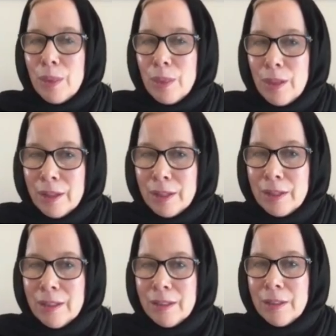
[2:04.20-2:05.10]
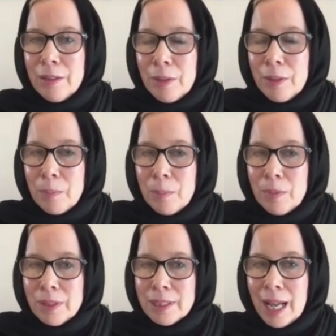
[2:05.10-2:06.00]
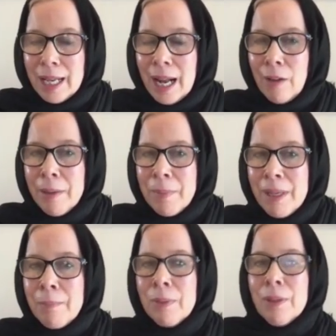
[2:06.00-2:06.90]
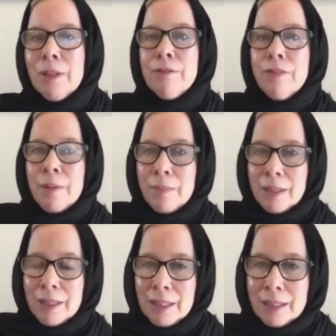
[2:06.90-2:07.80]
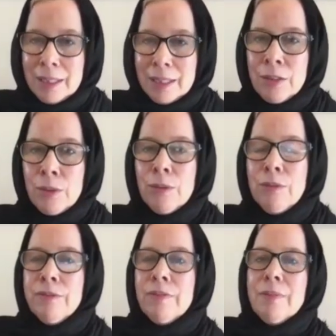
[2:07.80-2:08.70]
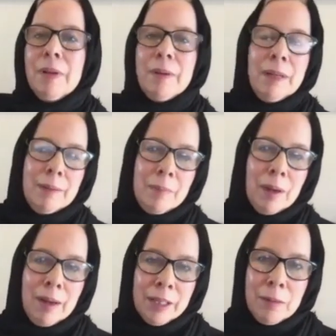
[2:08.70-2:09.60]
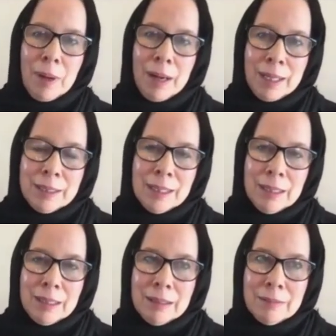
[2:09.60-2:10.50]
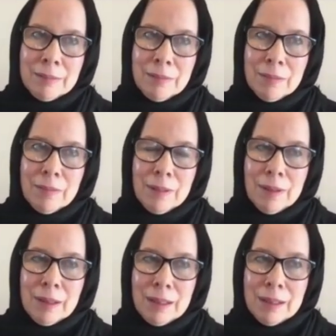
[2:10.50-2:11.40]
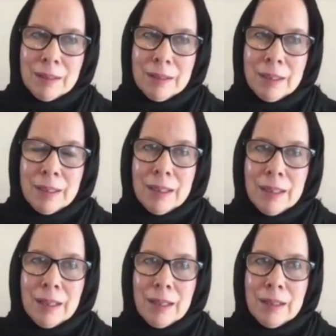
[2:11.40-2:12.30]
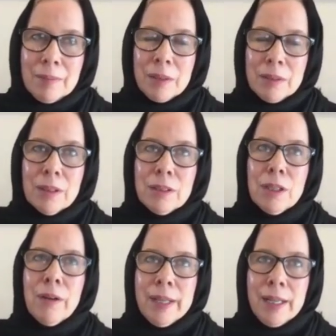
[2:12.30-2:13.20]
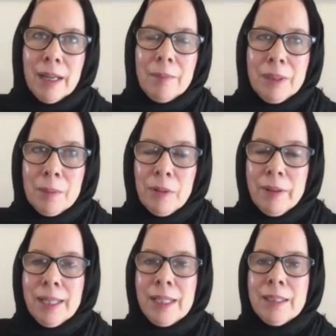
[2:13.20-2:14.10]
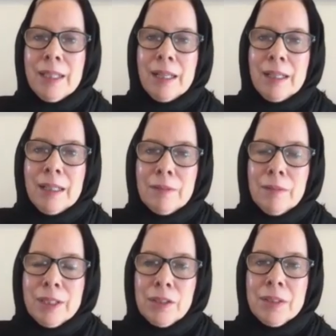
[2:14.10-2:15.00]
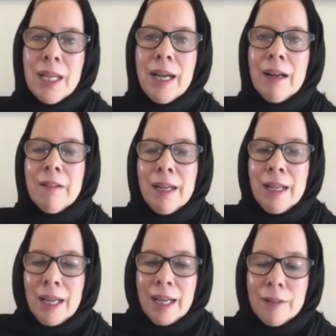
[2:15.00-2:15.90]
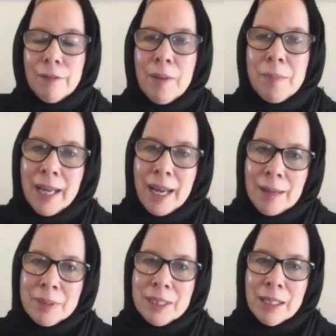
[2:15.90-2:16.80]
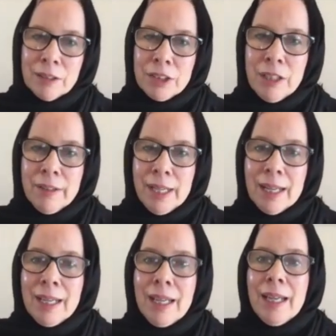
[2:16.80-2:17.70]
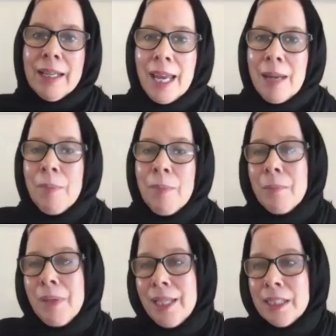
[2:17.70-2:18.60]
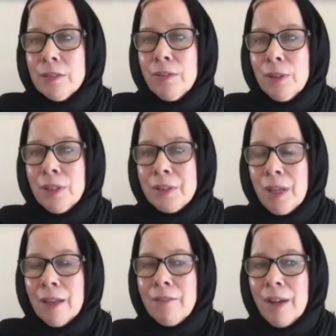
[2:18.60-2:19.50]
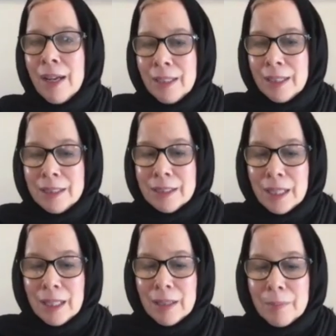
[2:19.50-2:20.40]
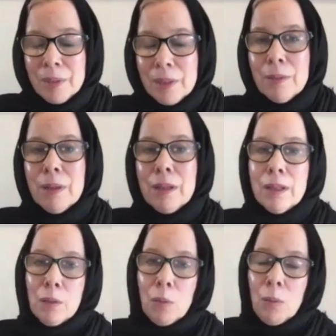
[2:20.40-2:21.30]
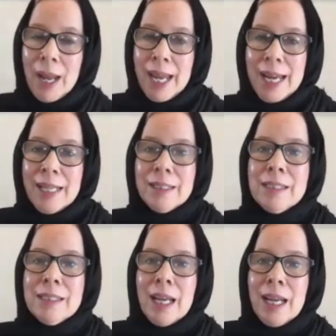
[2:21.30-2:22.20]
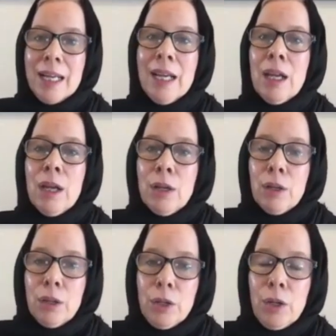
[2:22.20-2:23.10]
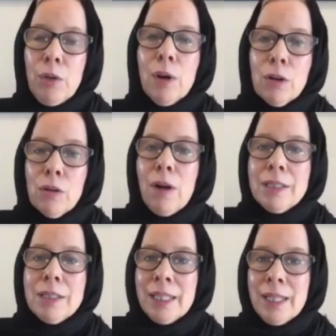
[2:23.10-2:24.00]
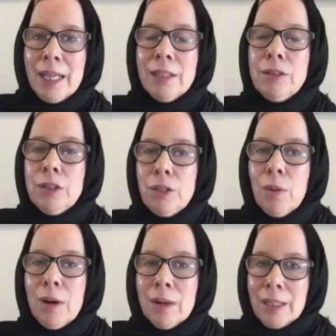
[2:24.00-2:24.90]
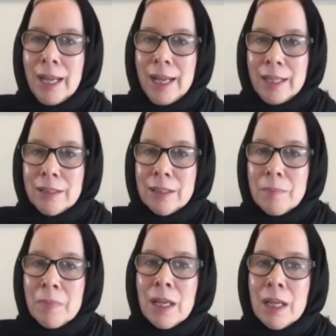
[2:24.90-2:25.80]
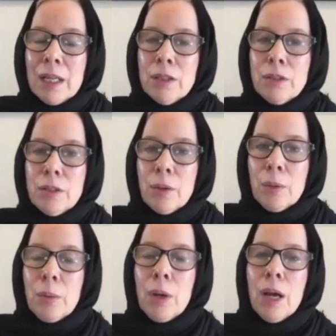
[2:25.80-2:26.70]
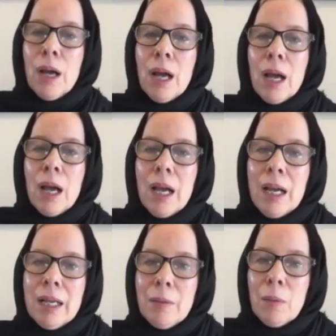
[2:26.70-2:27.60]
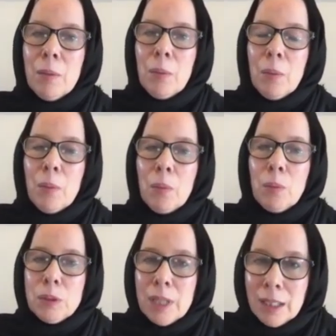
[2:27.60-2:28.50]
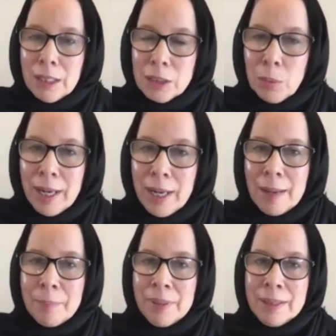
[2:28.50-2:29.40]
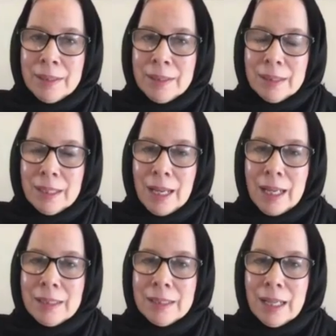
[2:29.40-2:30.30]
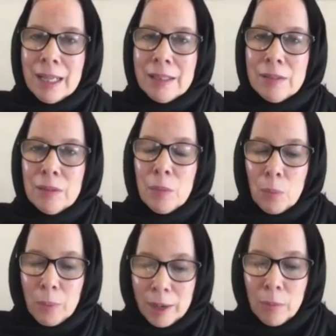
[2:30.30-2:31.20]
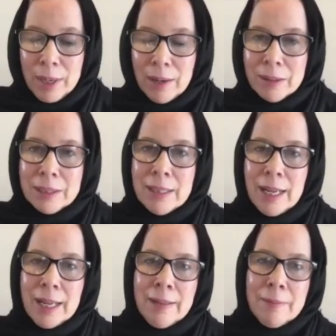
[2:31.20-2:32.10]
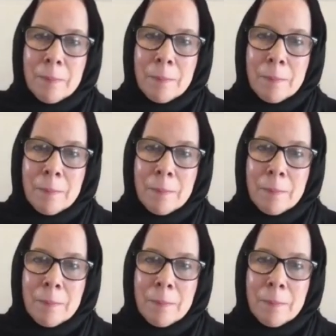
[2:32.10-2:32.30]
the, the, the Sahrawi people from uh, Tindouf, um, uh, occupied, uh, uh, sorry, um, liberated uh, Western Sahara, and from the camps in Algeria, came in a peaceful, nonviolent um, way to say you are crossing into our land. So uh, tell us what happened and and where we are today.